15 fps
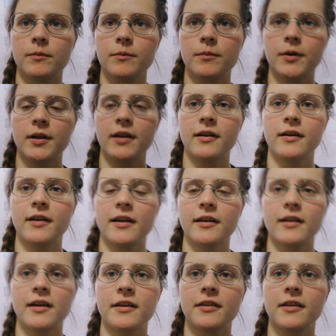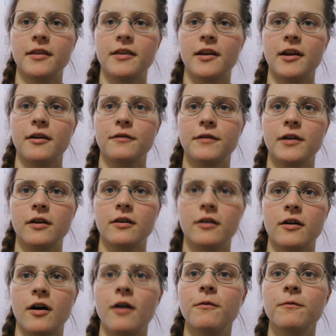But like that I feel
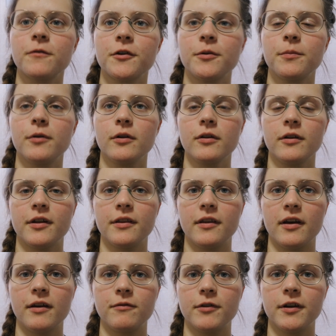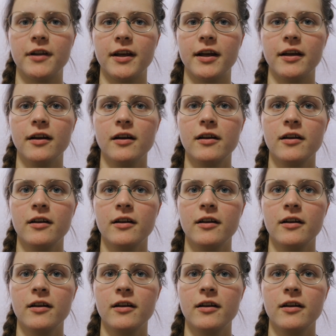comfortable in the everyday